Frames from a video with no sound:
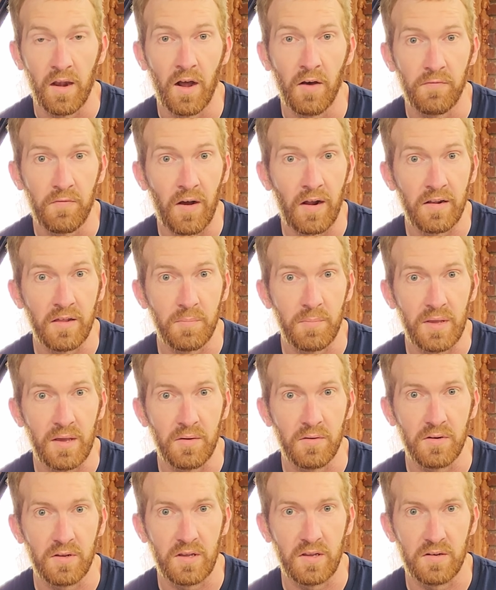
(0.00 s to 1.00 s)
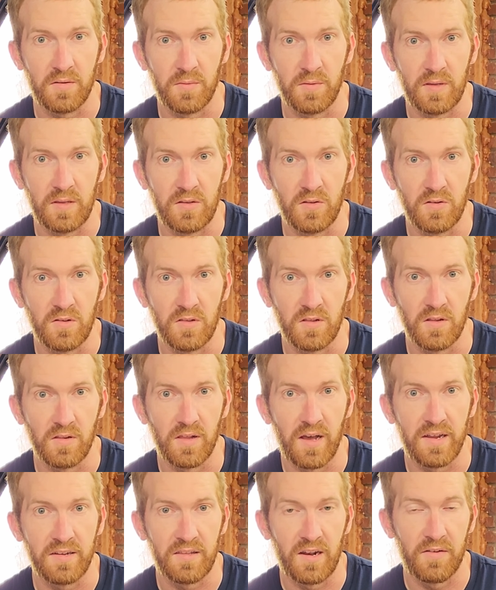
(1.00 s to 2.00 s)
I'll finally be able to get to be using the
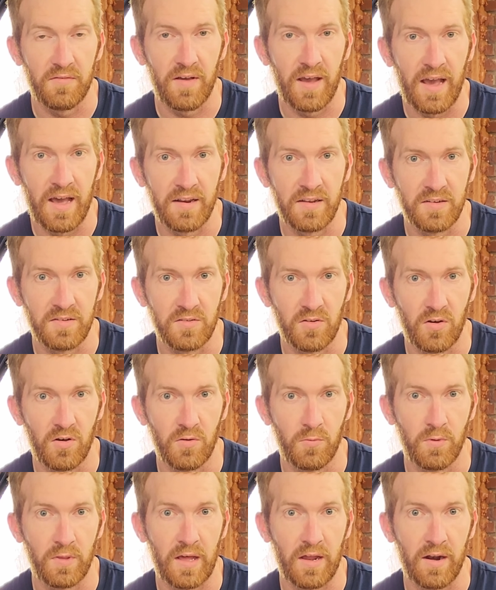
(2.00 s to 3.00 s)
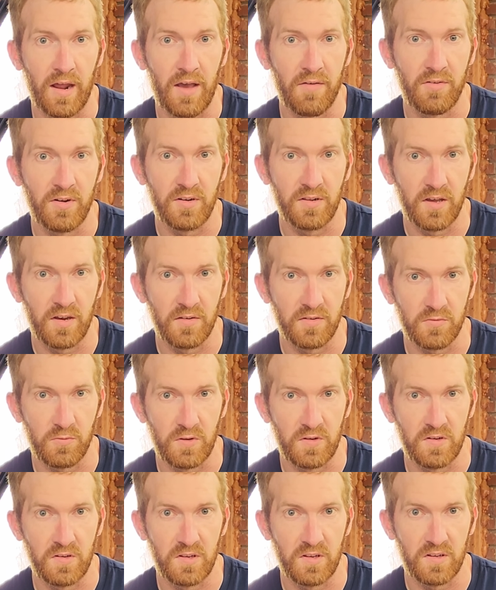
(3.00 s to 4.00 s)
lights that I've had installed without having a ton of
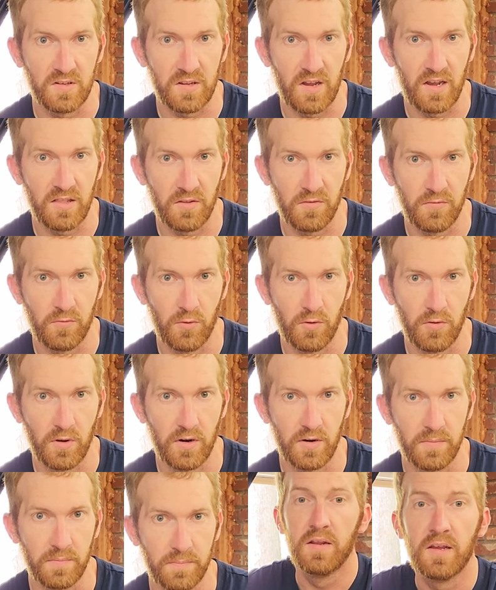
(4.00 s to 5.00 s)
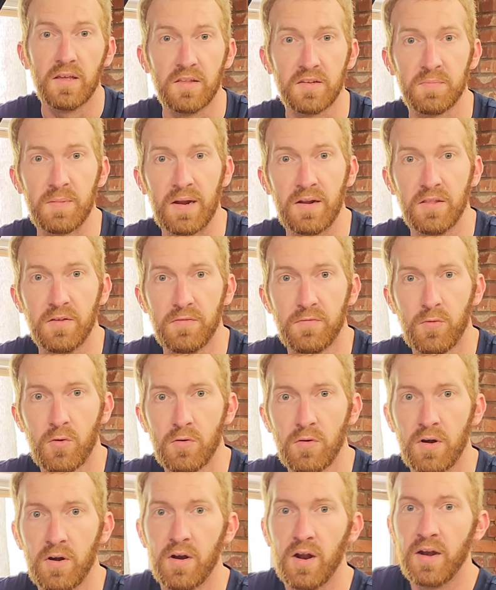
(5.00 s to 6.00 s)
switches inside the 4runner. To get this mounted in the
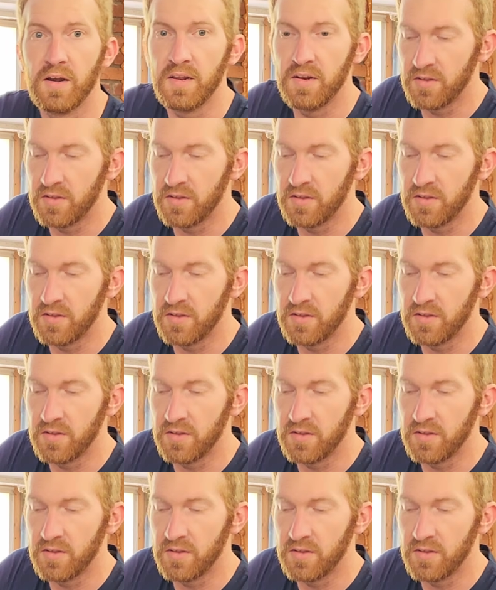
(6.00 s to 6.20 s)
4runner, I need